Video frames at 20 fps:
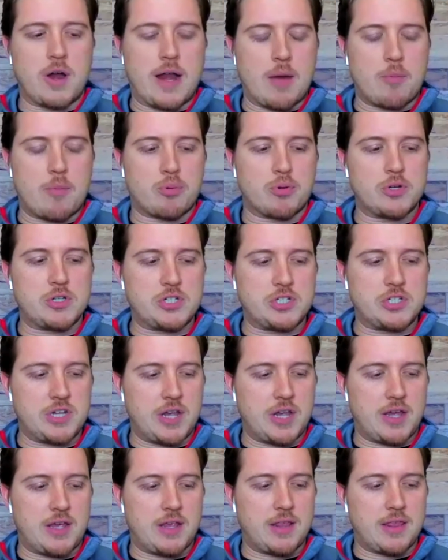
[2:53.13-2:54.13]
I
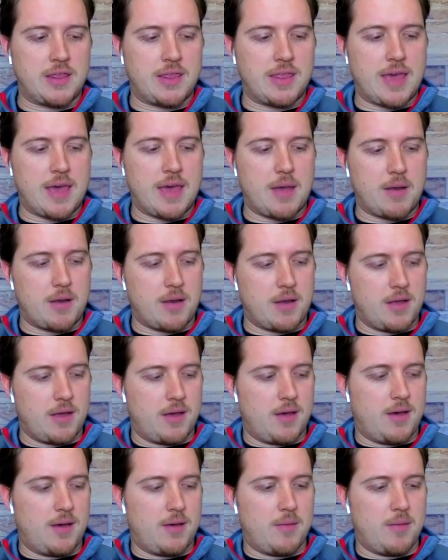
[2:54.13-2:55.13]
appreciate that
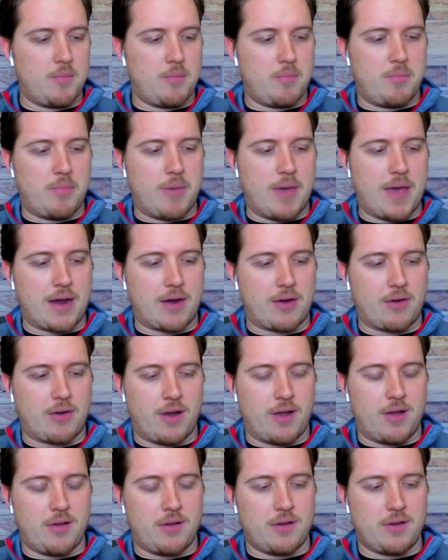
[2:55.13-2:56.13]

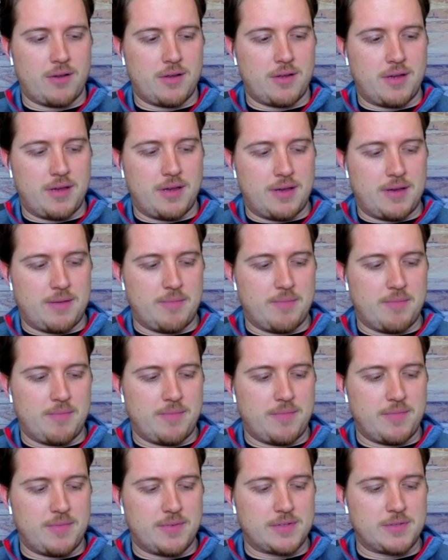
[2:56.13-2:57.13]
background,
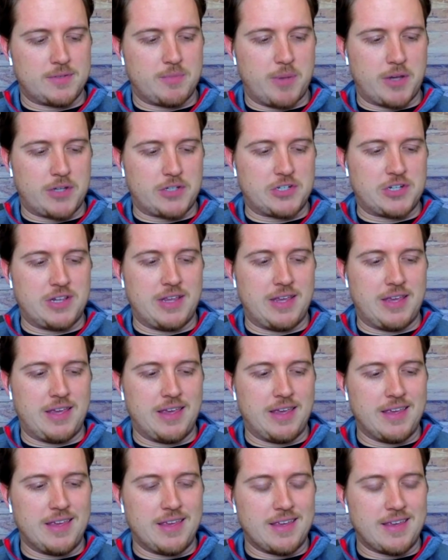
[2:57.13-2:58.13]
especially
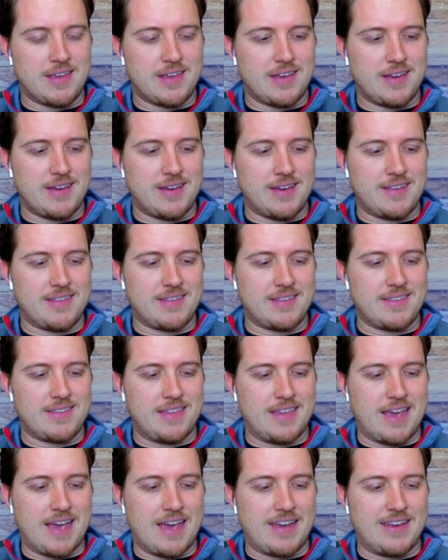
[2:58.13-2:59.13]

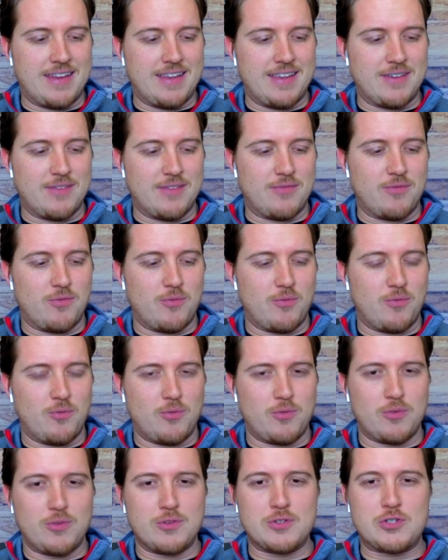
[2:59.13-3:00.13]
the idea of
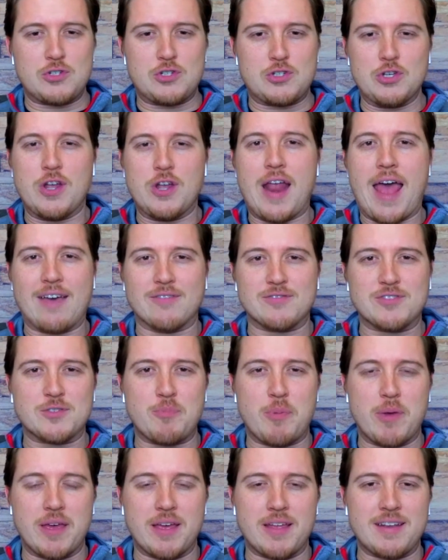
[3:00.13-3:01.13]
should have
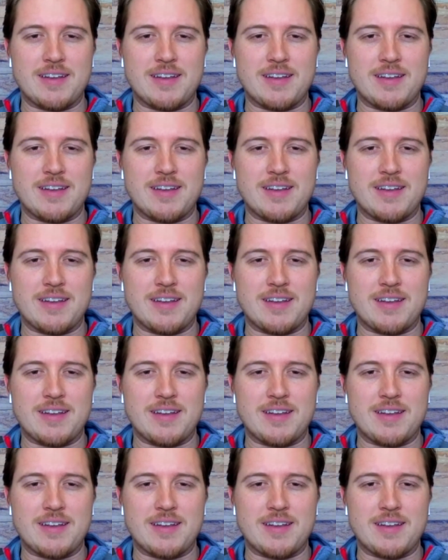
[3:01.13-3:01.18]
spent